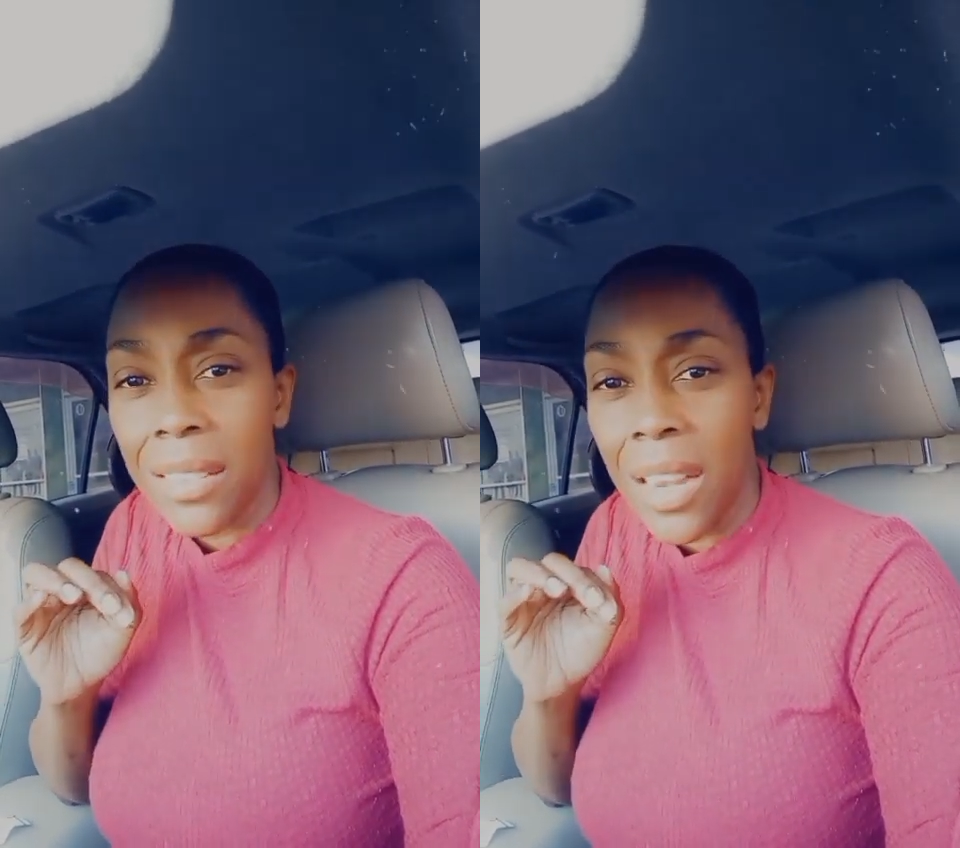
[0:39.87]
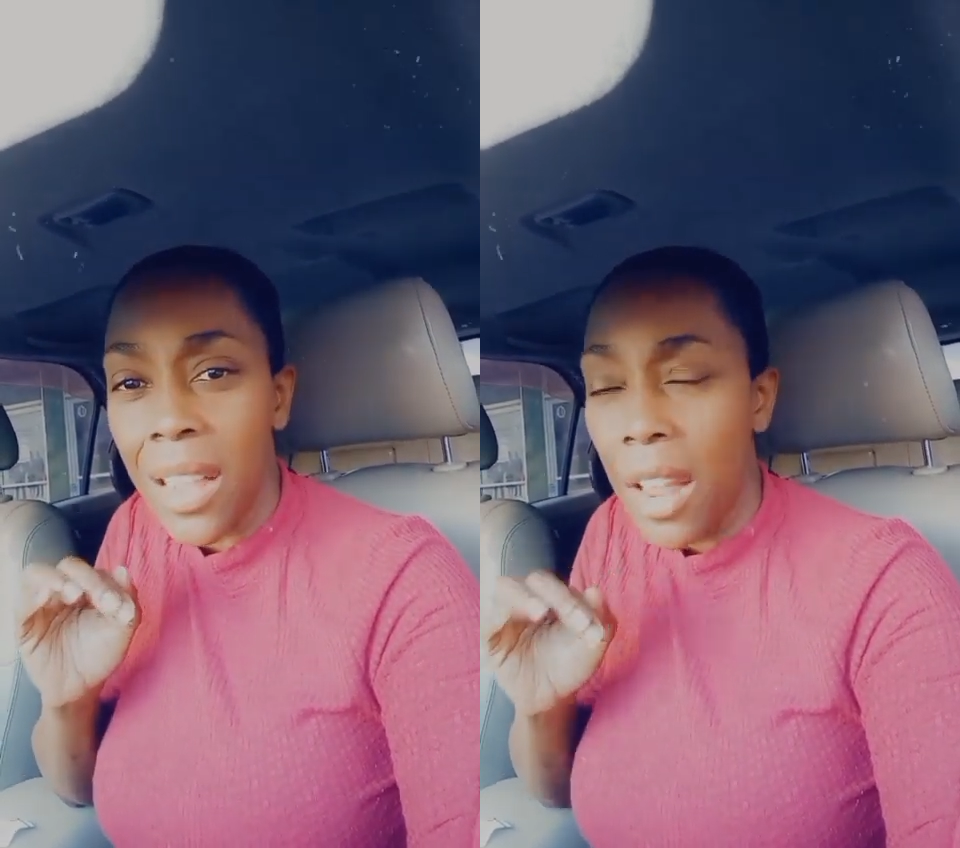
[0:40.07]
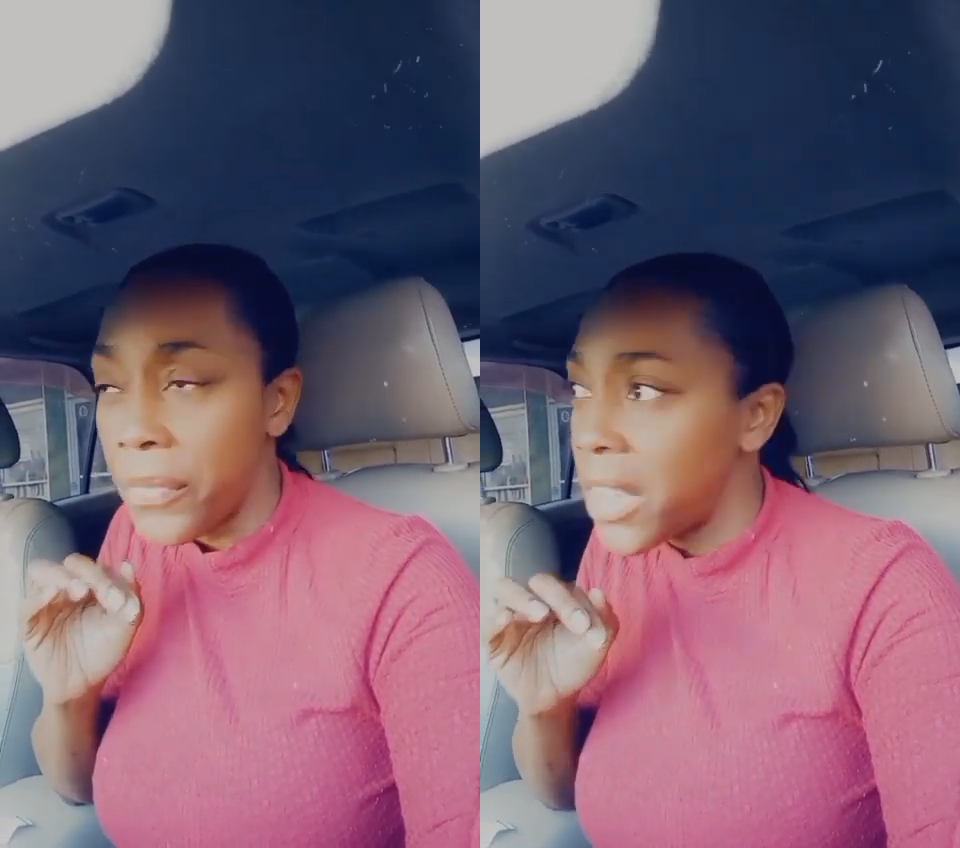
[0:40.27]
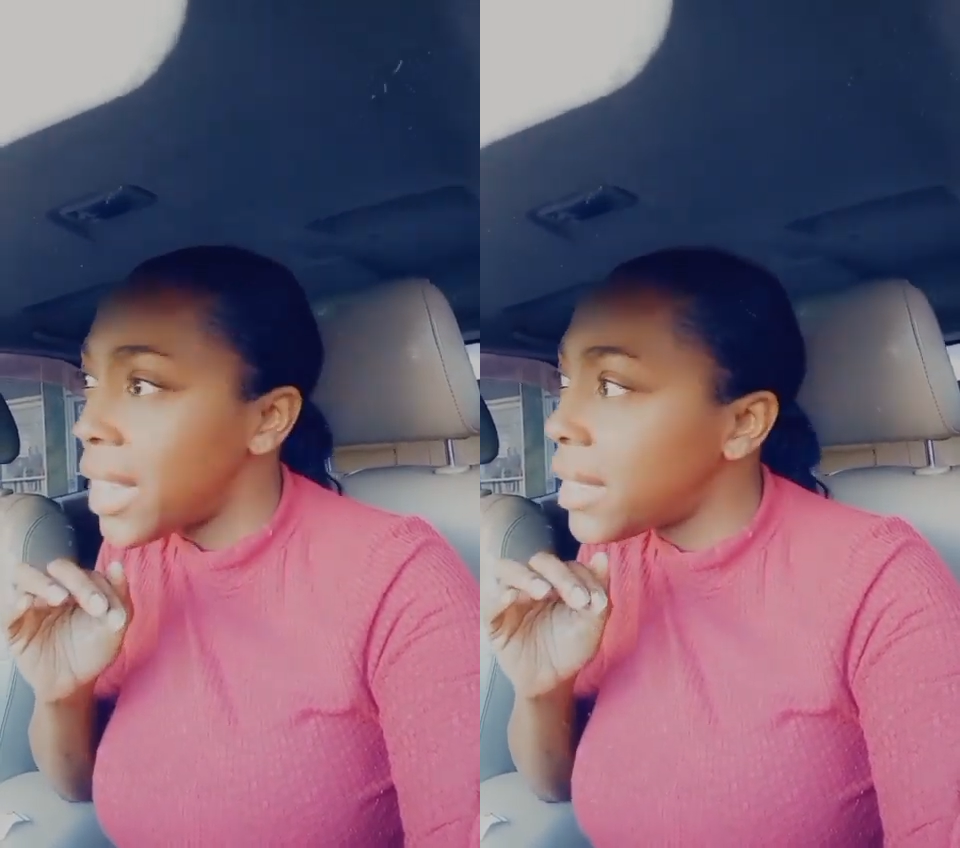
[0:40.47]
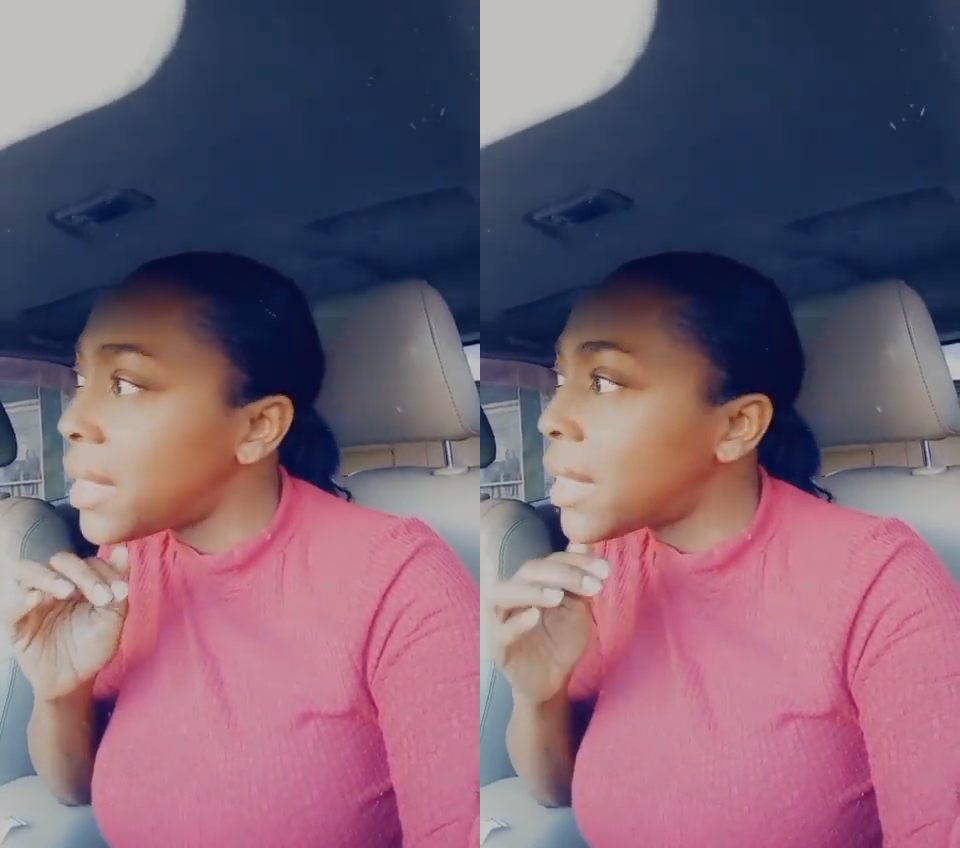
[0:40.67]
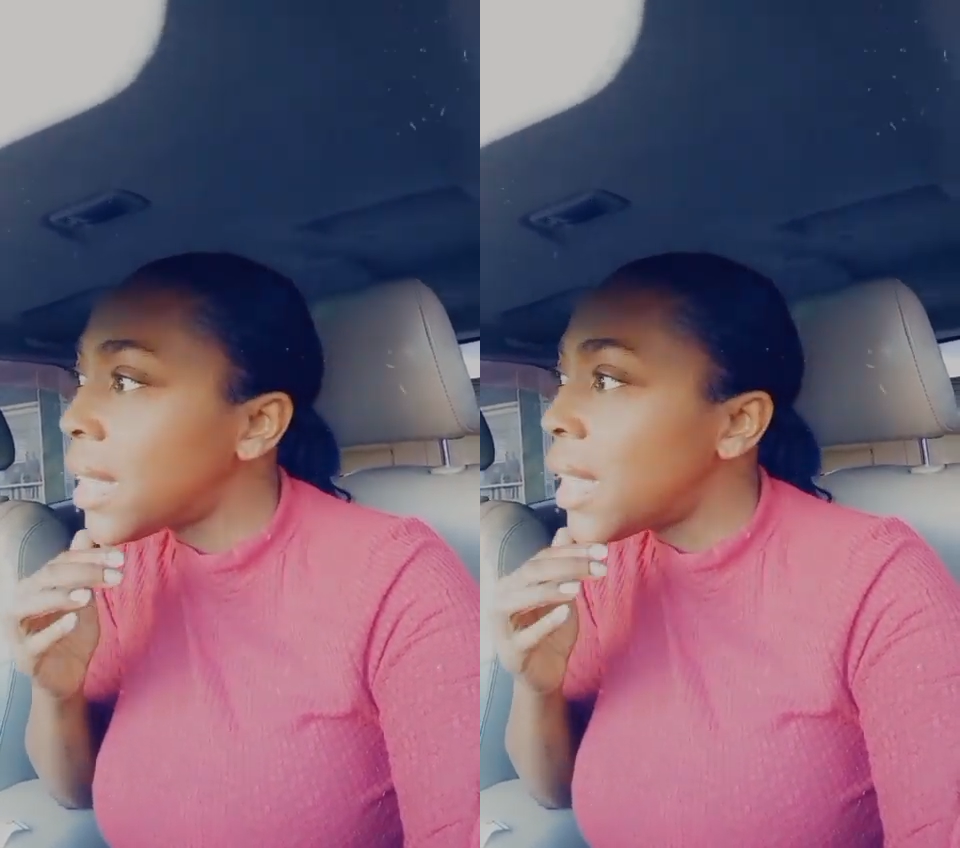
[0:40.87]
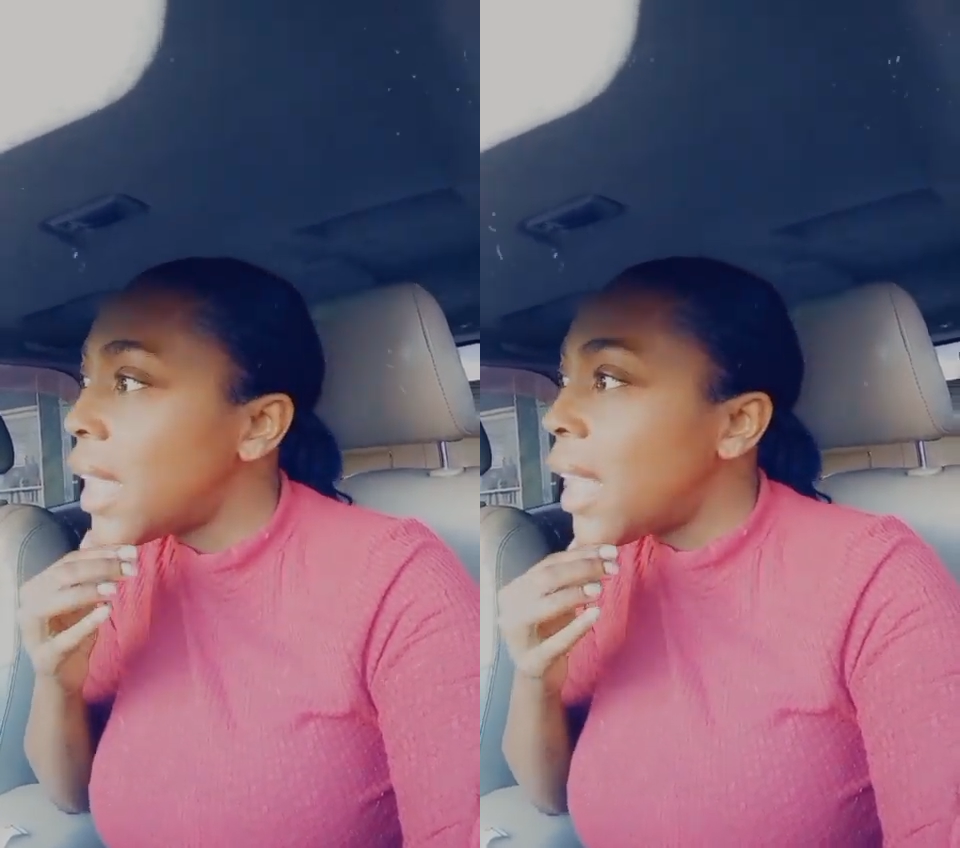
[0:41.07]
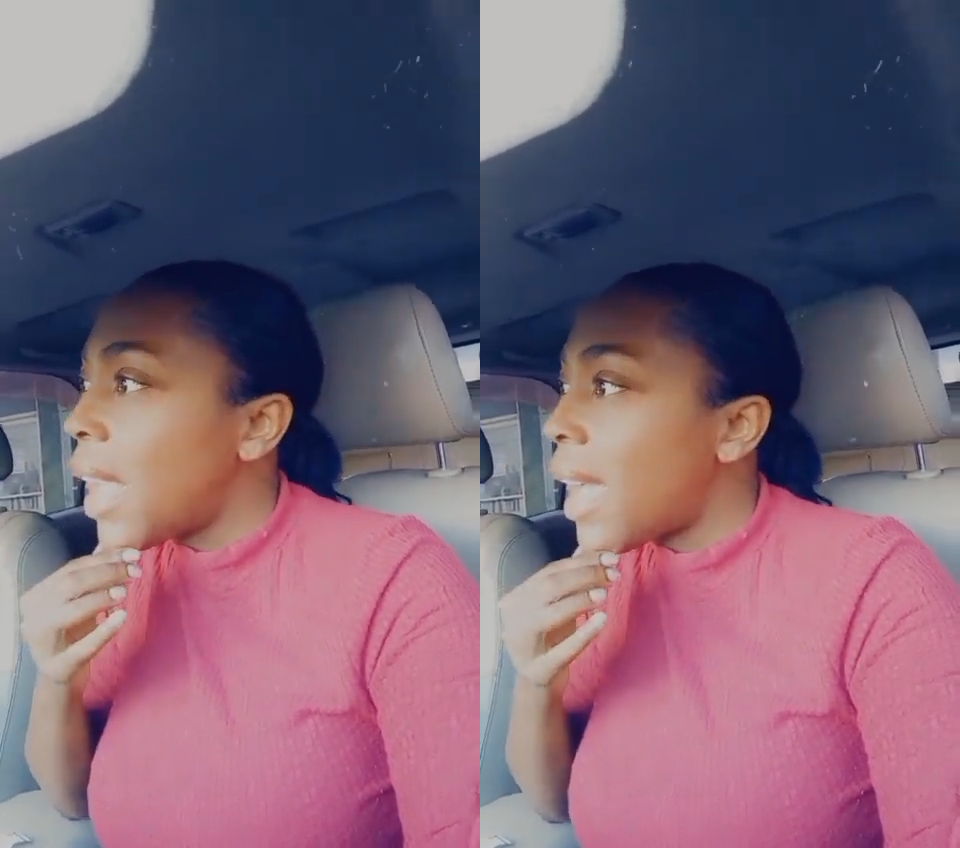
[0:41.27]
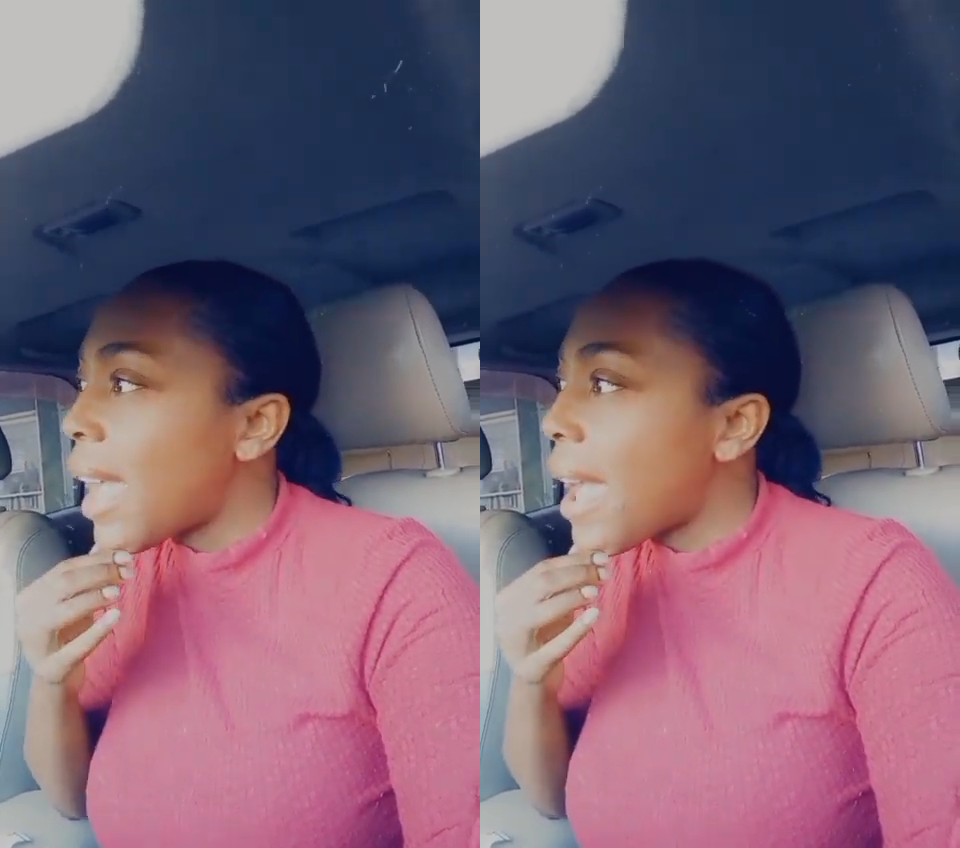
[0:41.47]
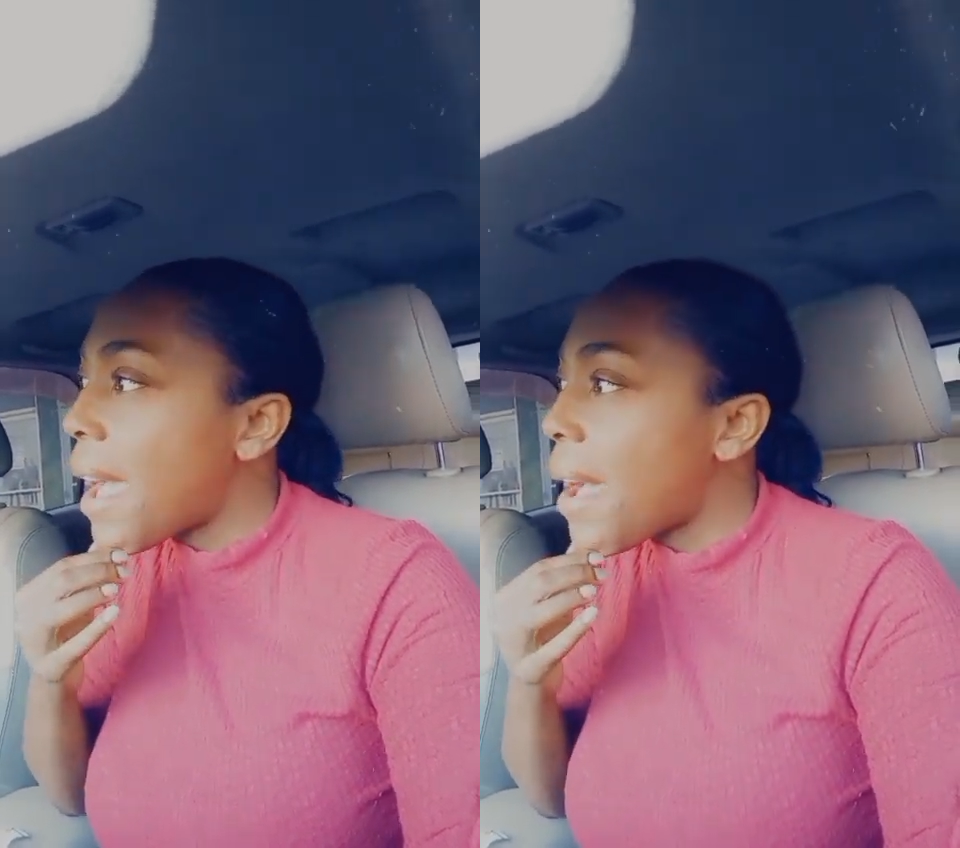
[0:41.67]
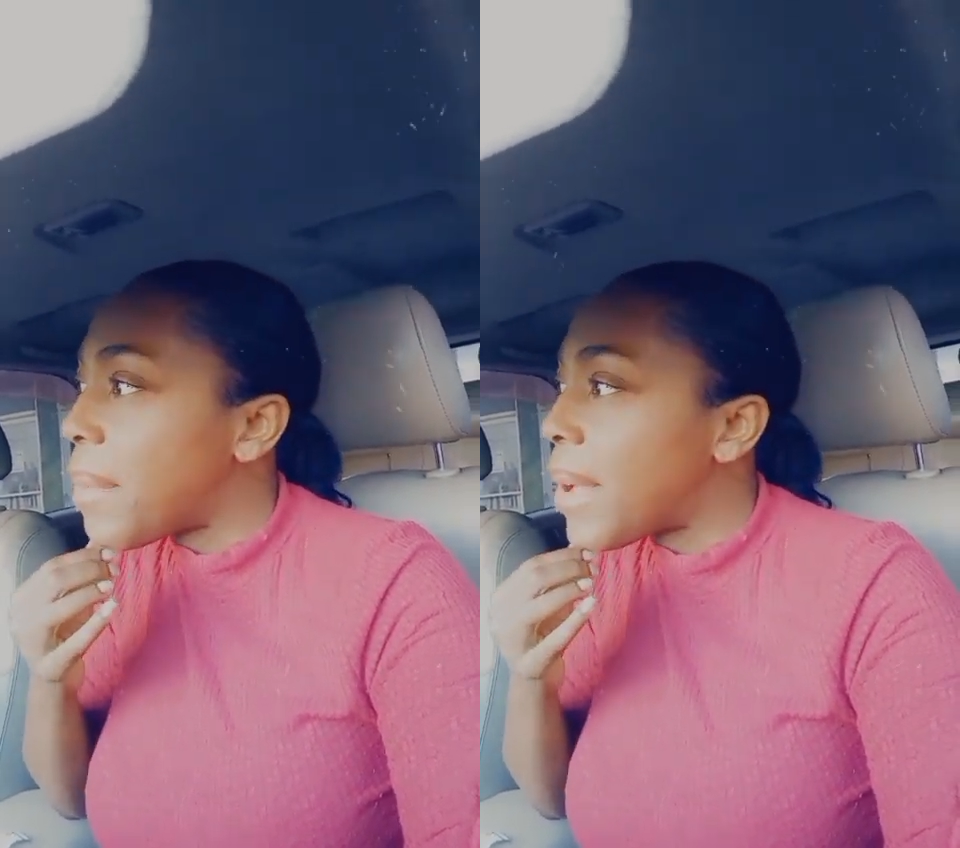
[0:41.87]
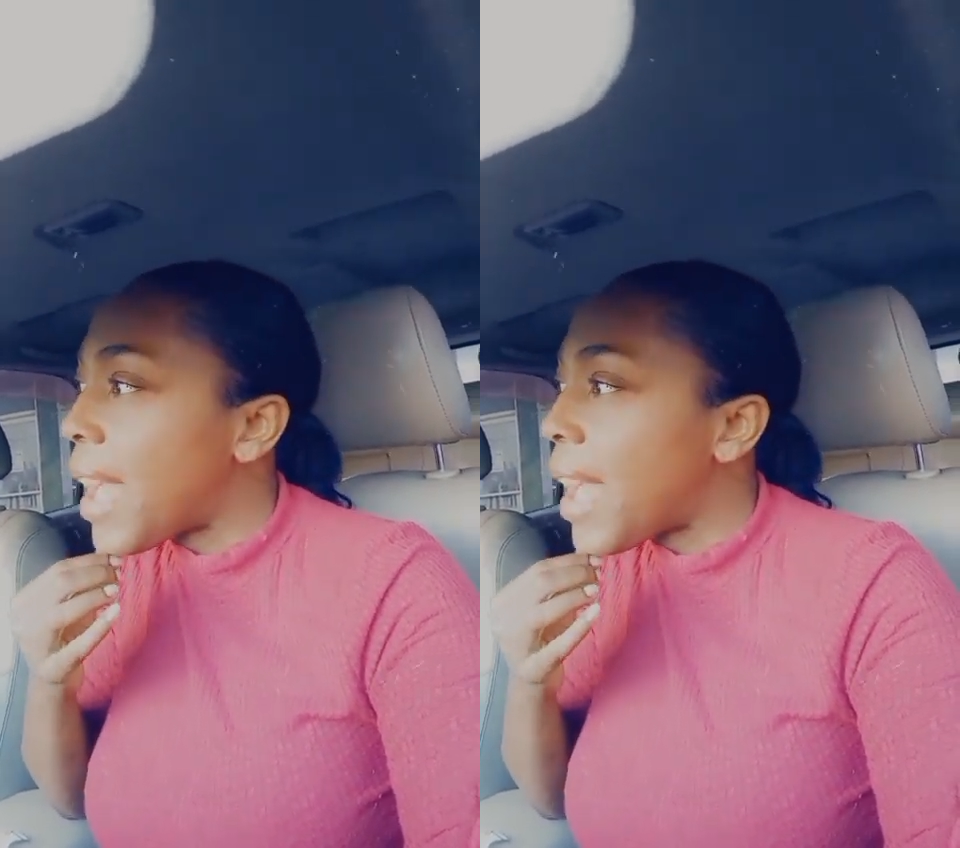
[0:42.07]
In all fairness, um,